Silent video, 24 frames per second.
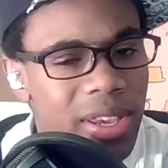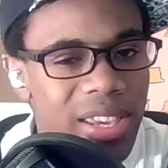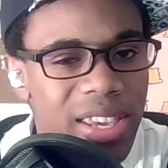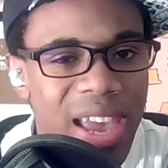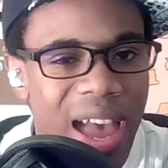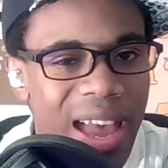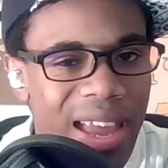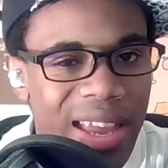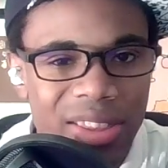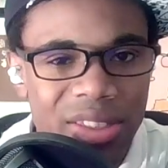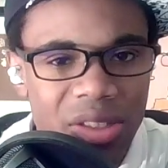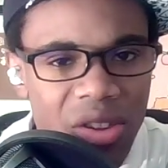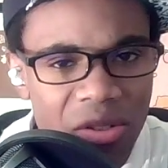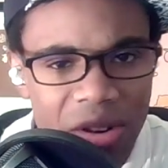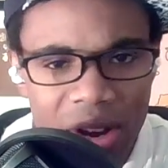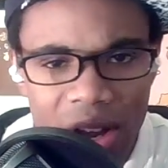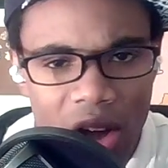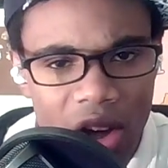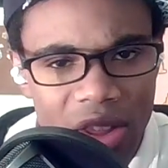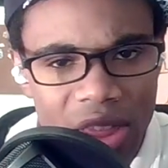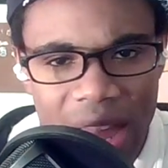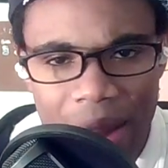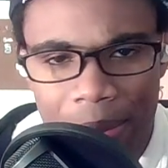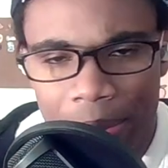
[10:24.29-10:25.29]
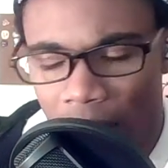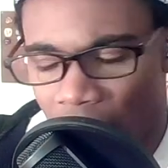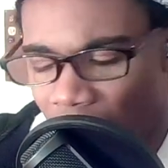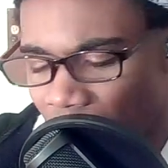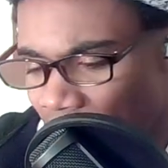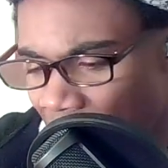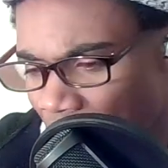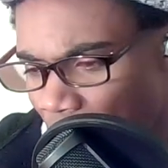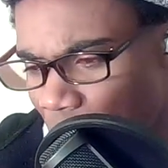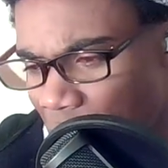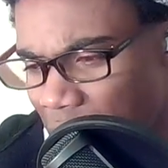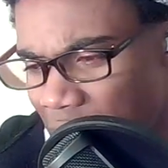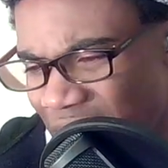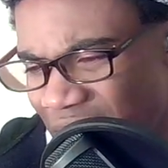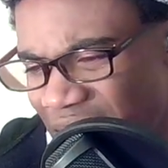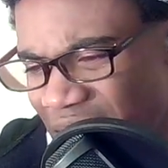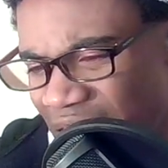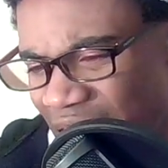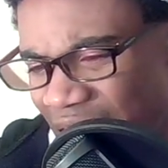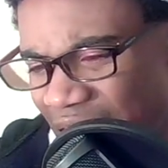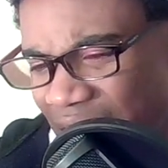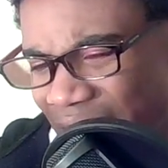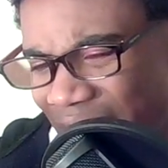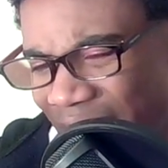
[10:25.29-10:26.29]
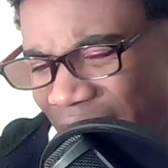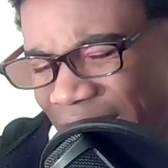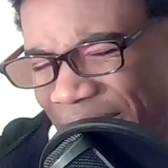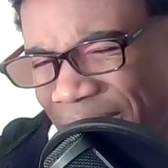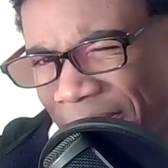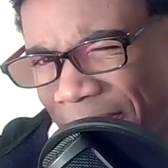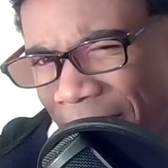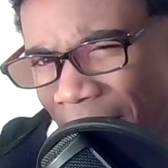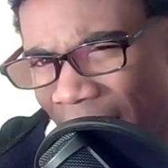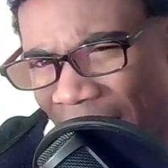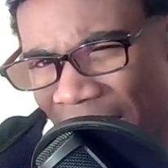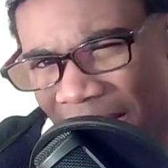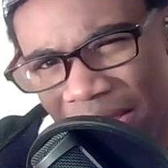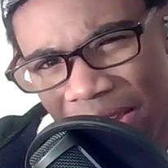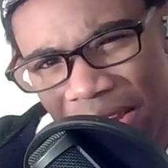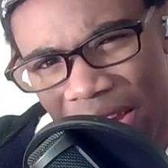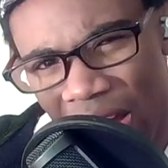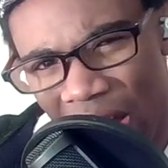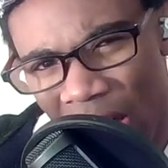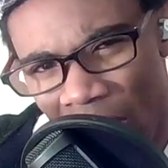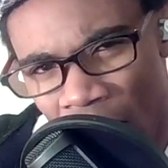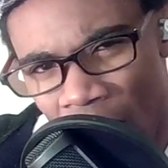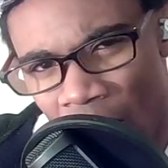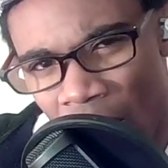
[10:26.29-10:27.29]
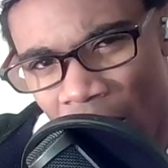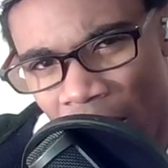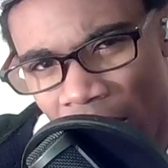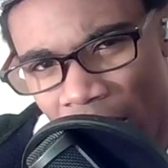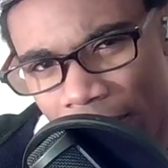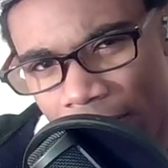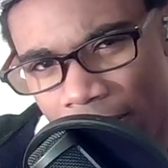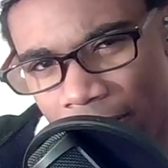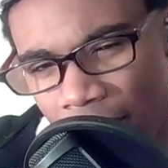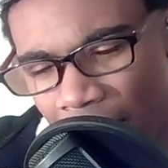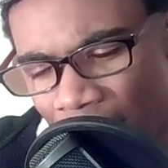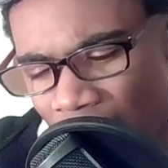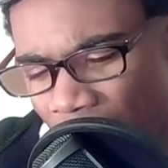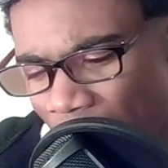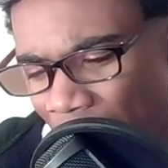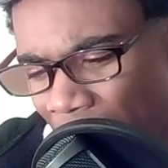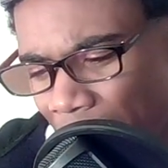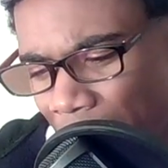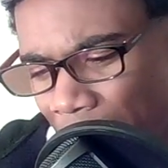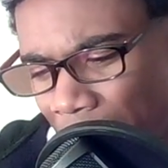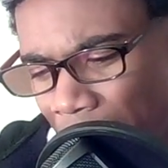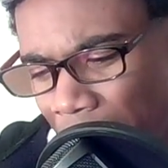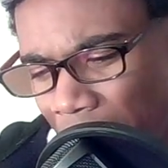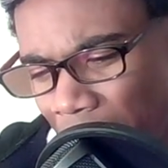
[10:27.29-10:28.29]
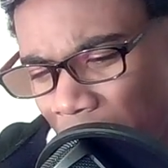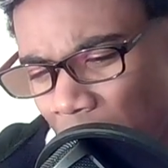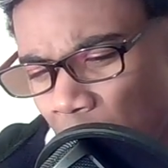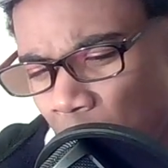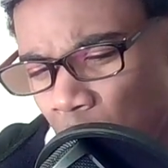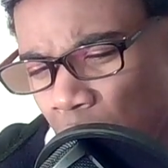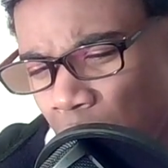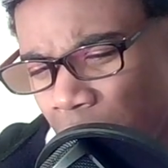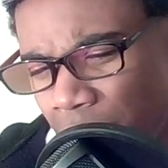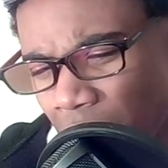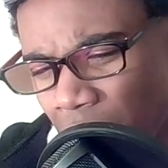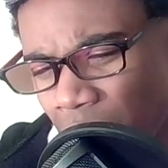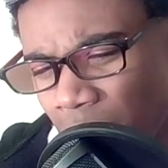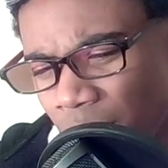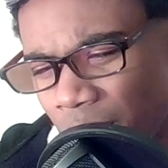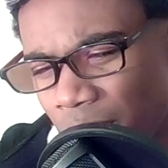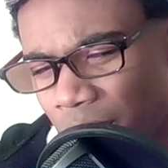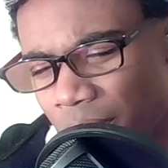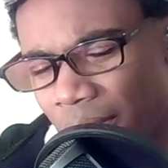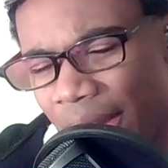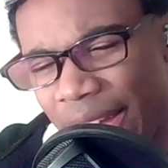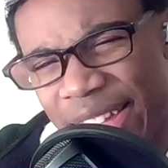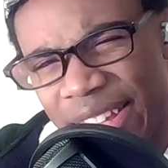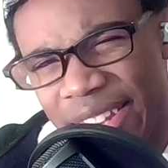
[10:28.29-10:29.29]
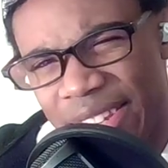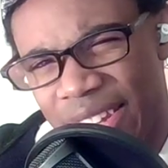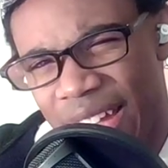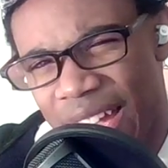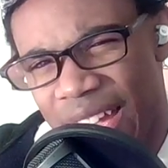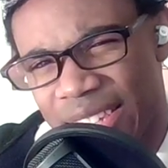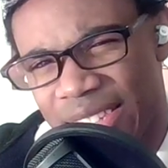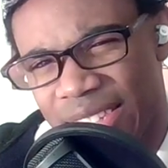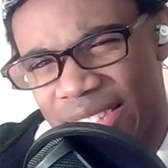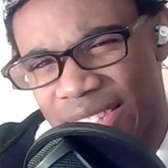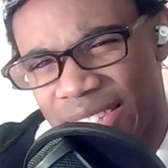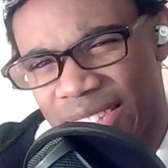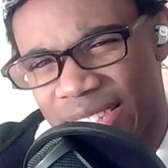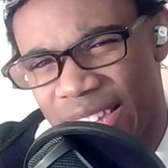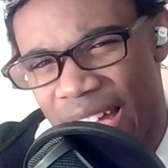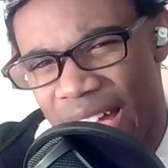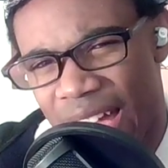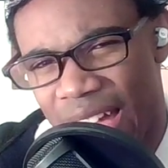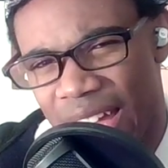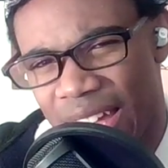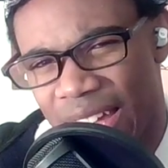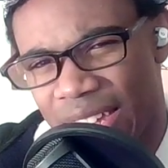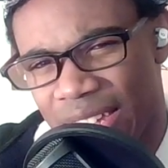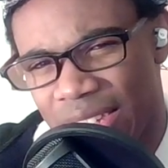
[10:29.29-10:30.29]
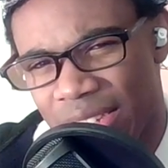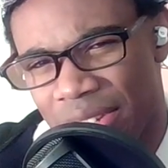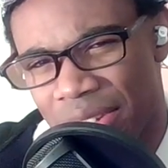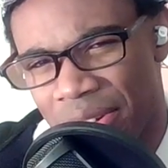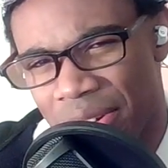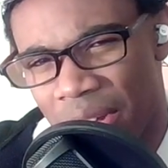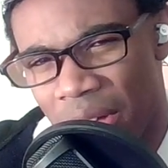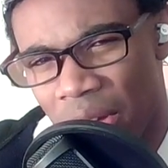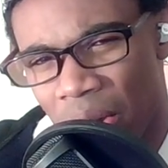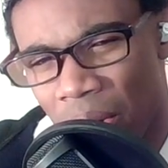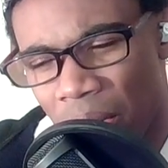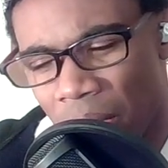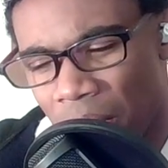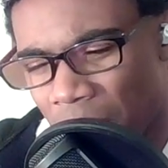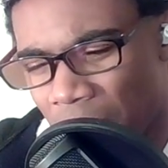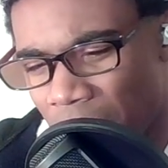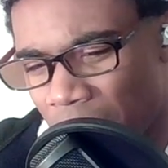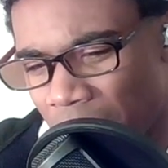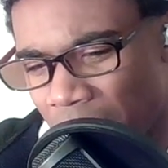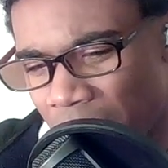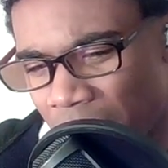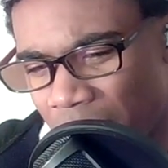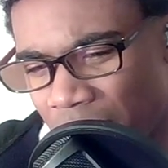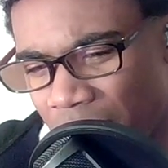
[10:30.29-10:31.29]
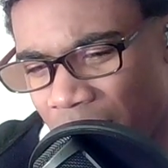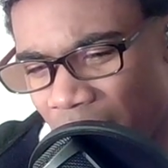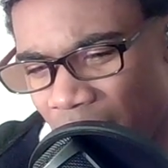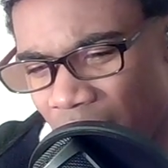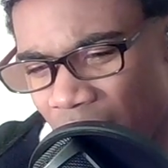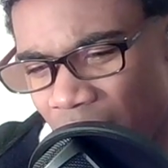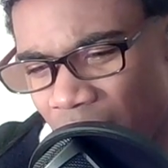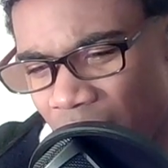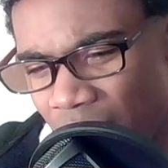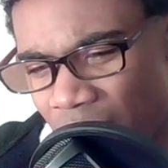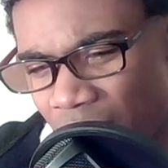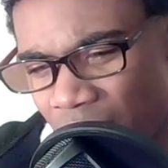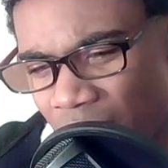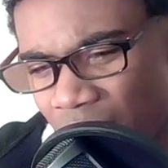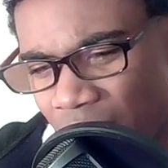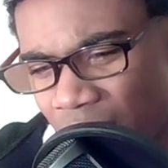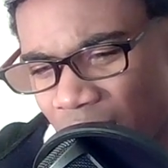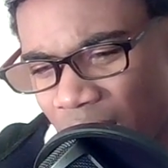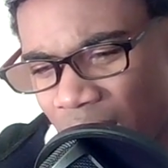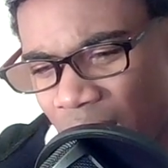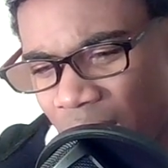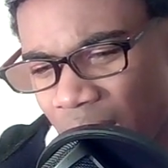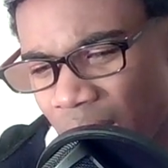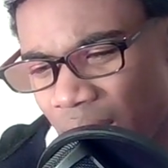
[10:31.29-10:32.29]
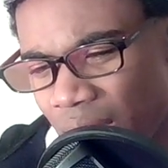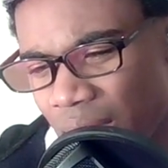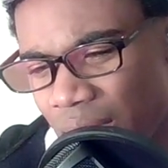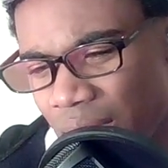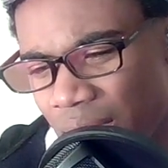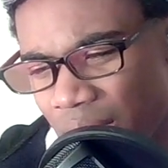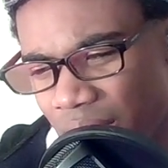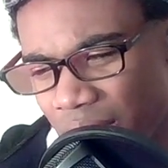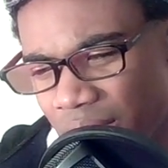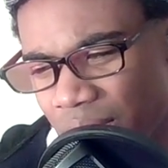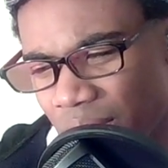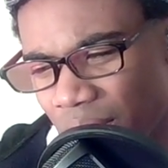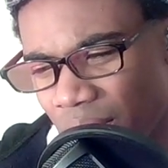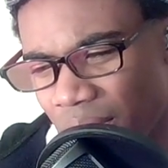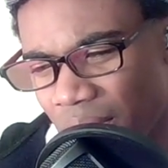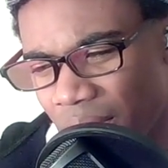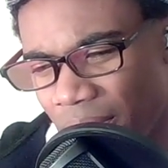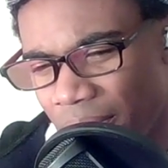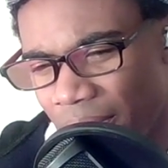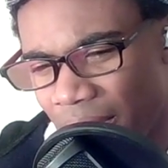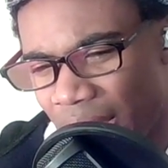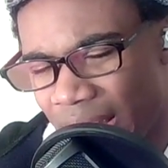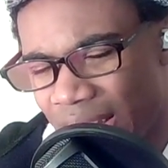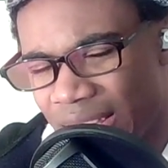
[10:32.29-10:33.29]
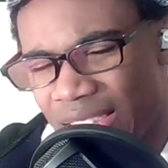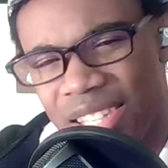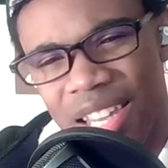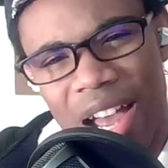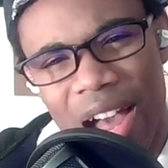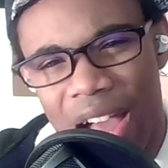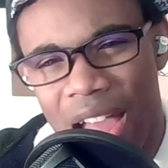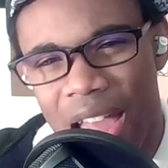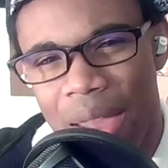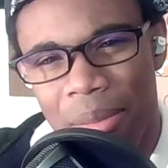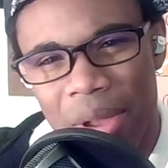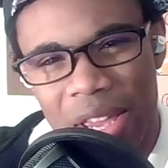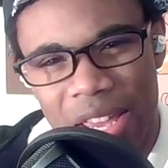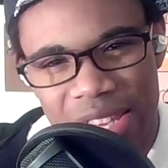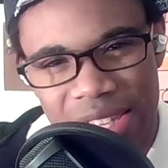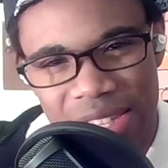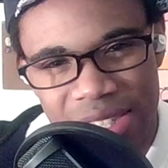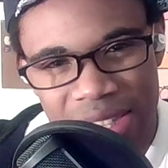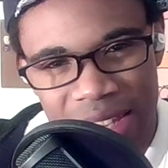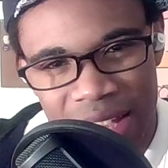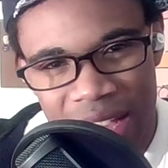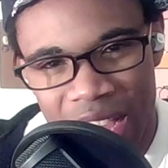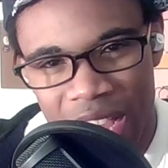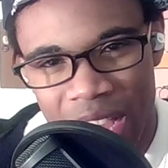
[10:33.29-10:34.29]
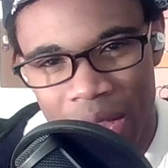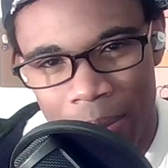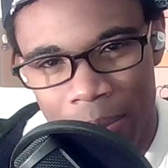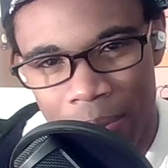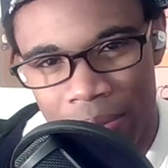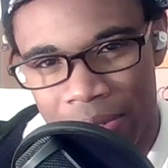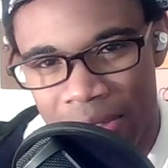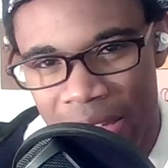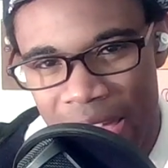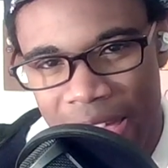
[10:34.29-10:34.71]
yeah, ignoring all that part, when the chain is finally off, Blue sort of recognizes that, you know, they're sort of like, time is up.